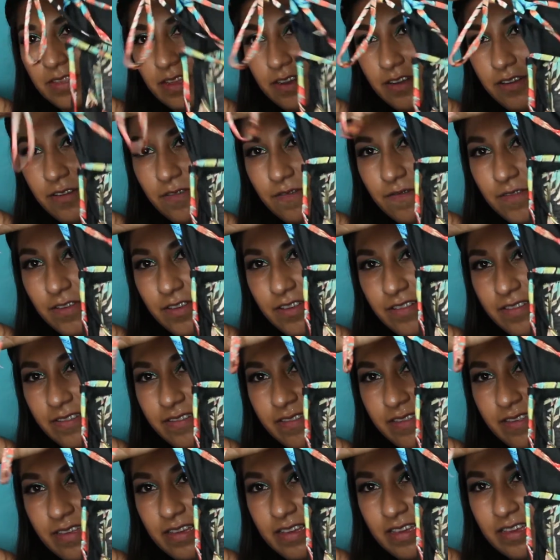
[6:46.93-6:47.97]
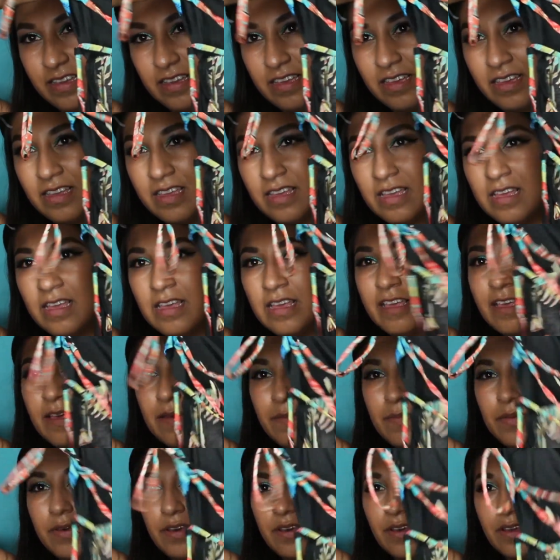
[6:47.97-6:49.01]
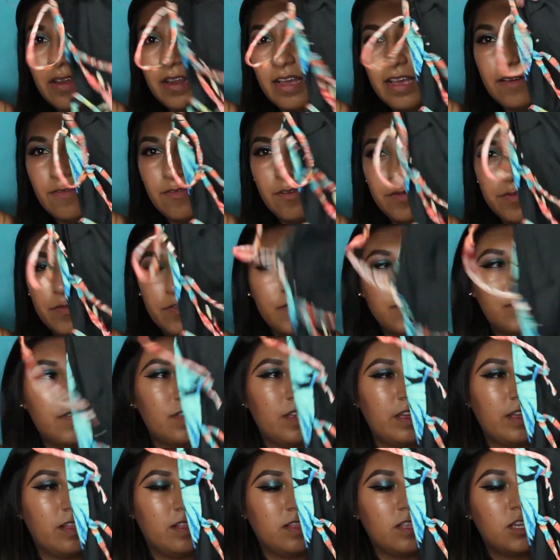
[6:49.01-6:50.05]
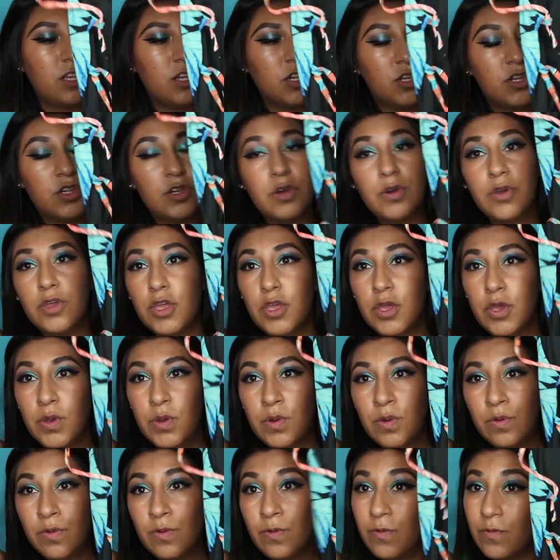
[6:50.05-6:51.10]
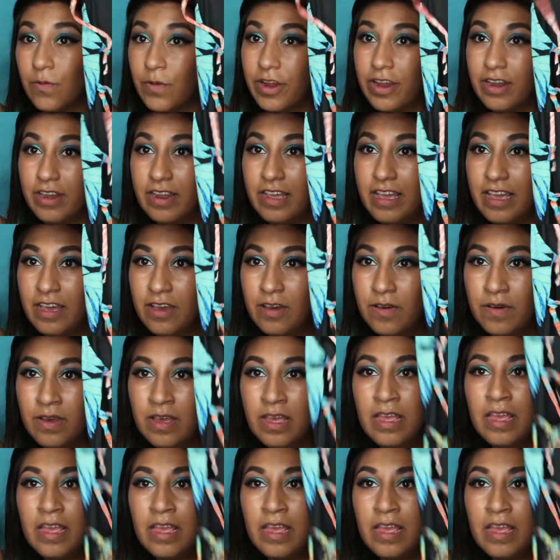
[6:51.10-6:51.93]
I don't know if you can see it, but I will most likely show you right now.